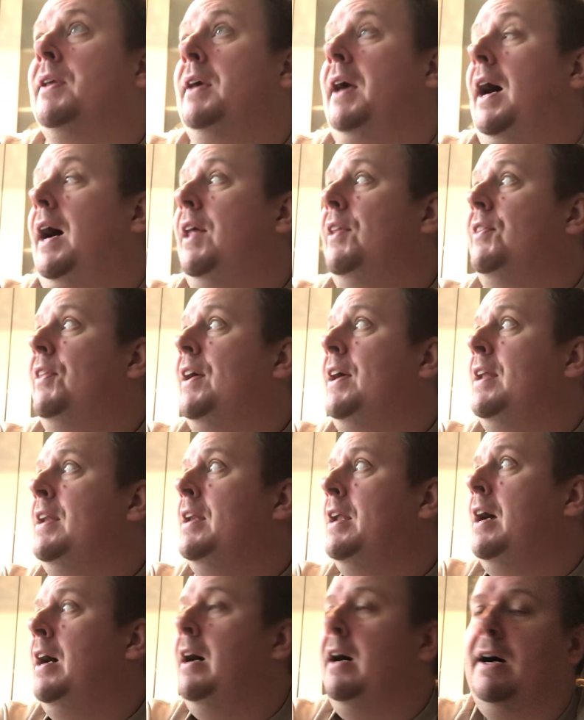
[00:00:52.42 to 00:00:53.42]
And then
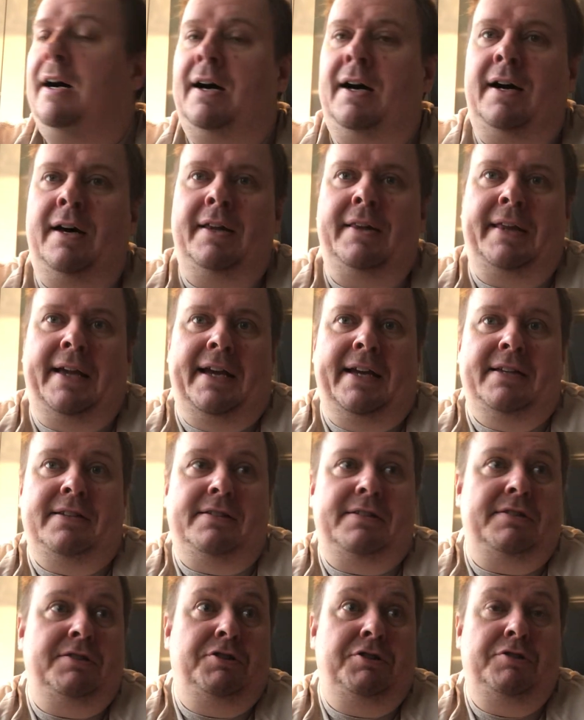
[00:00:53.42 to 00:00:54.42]

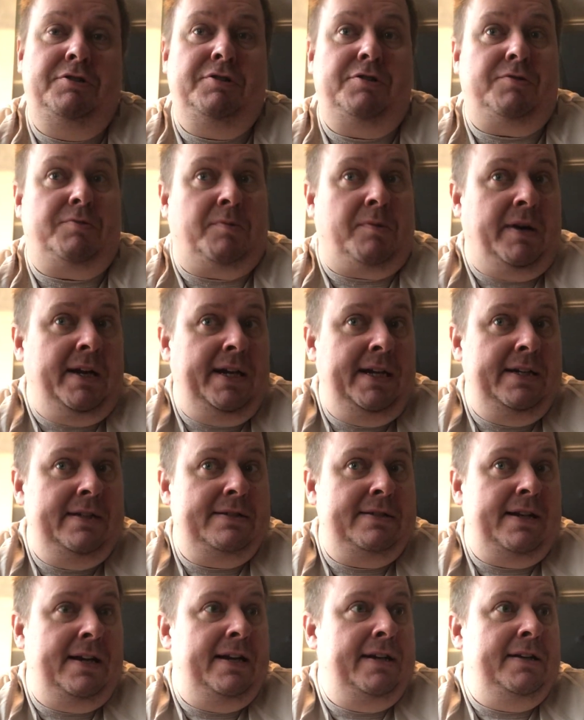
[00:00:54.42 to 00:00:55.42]
there's Judas
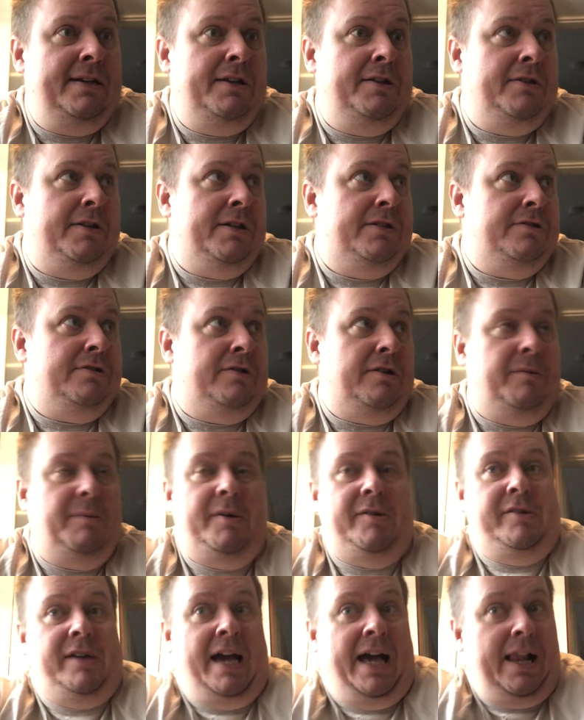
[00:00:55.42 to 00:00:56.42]
Priest, and you can talk
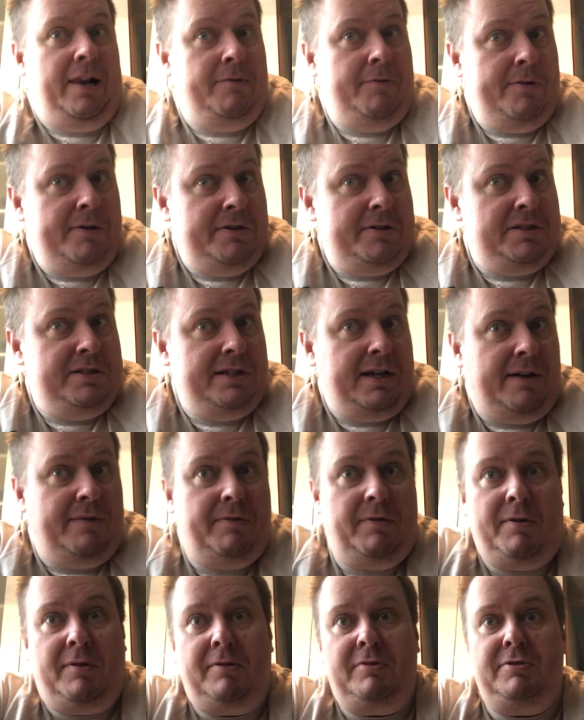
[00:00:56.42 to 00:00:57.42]
about Halford stuff
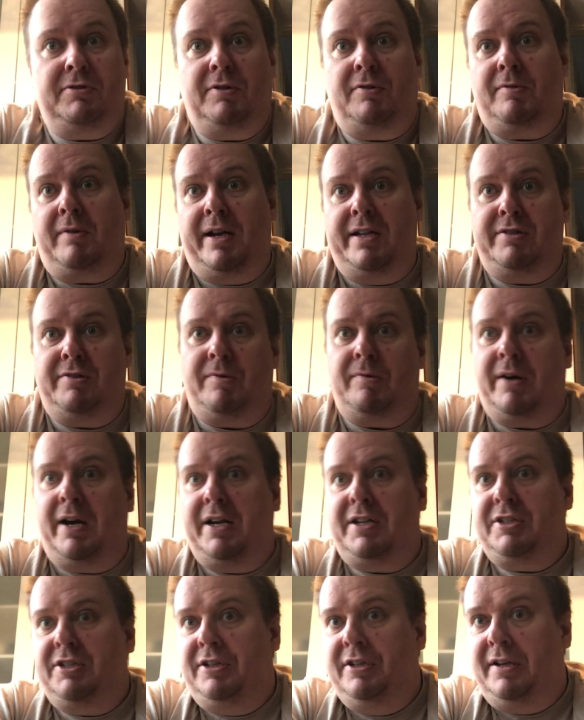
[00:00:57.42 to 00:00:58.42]
also,
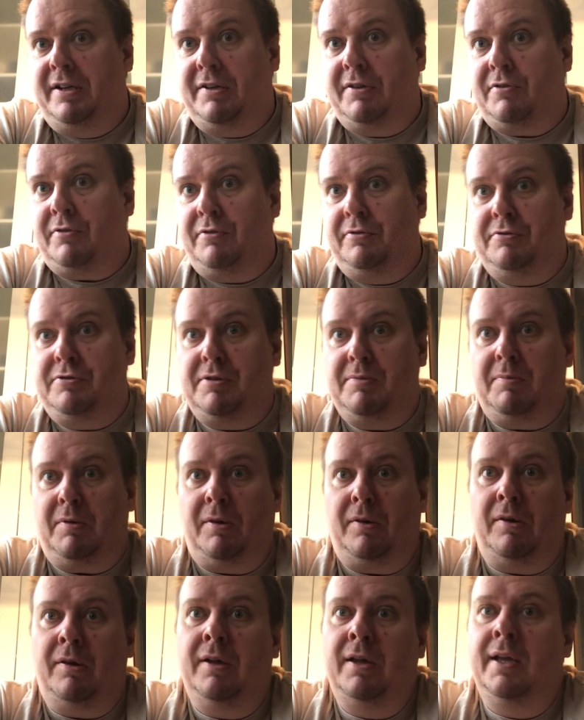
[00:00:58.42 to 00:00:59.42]
Resurrection,
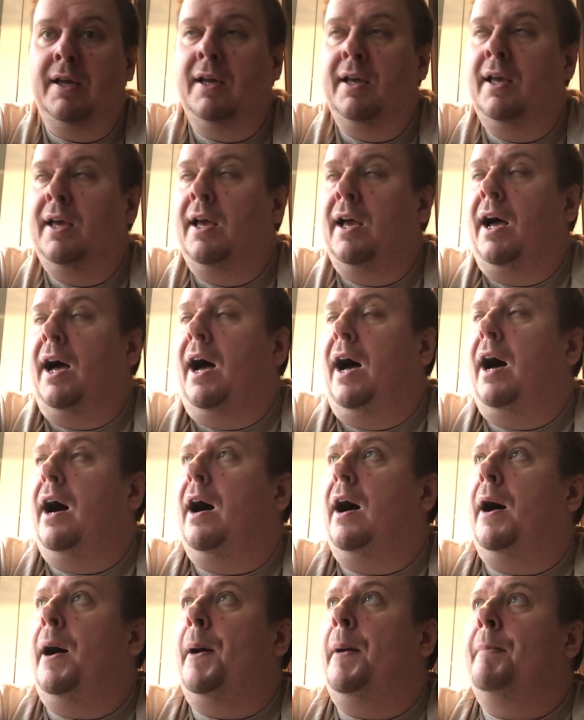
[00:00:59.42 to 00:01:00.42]
Crucible.
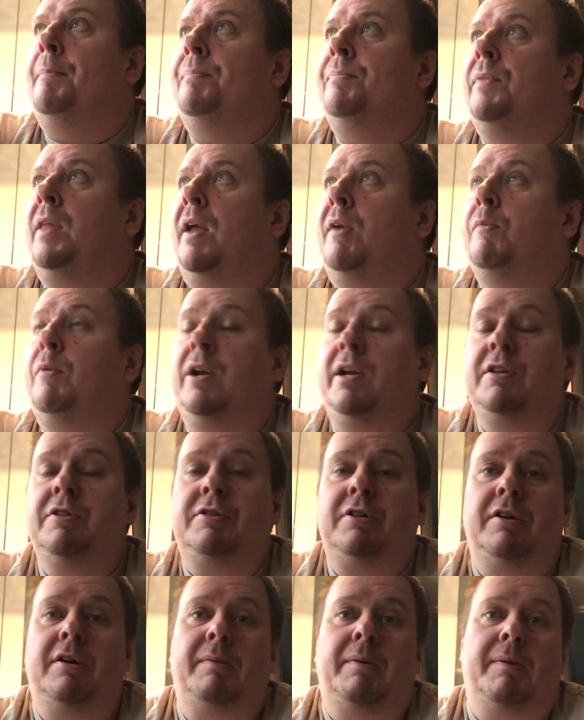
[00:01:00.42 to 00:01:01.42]
And when you
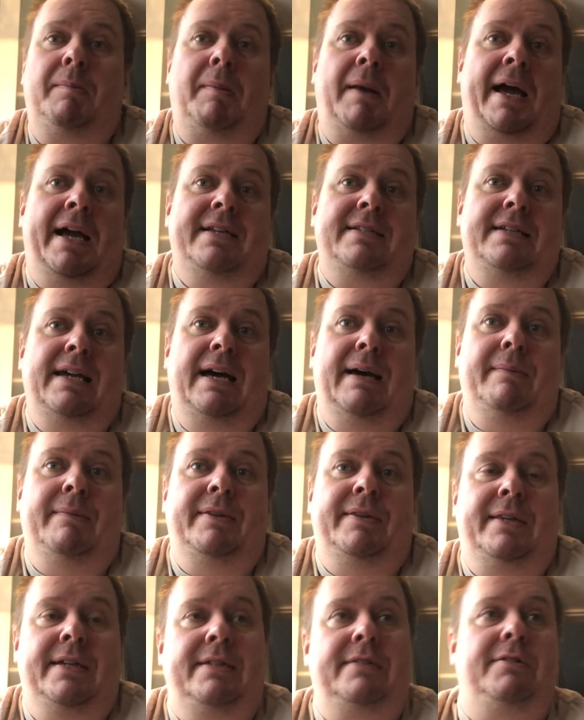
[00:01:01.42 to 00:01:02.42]
talk about Black
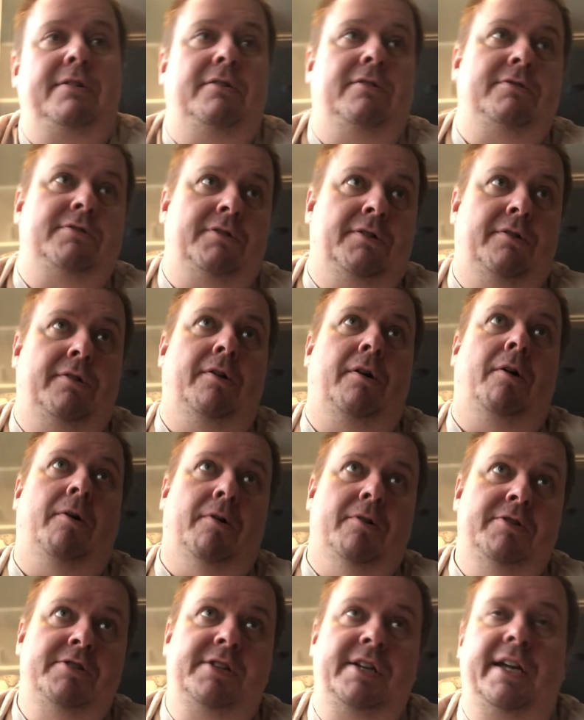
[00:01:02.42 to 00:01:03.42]
Sabbath, there's also
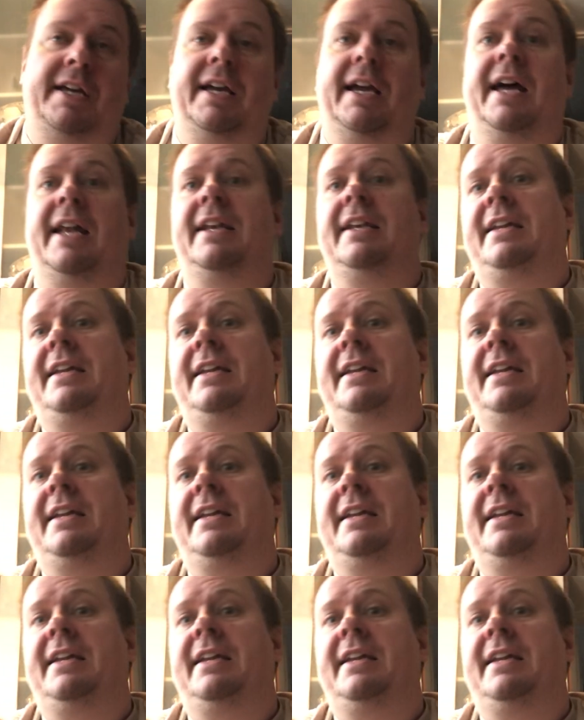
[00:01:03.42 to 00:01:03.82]
Ozzy and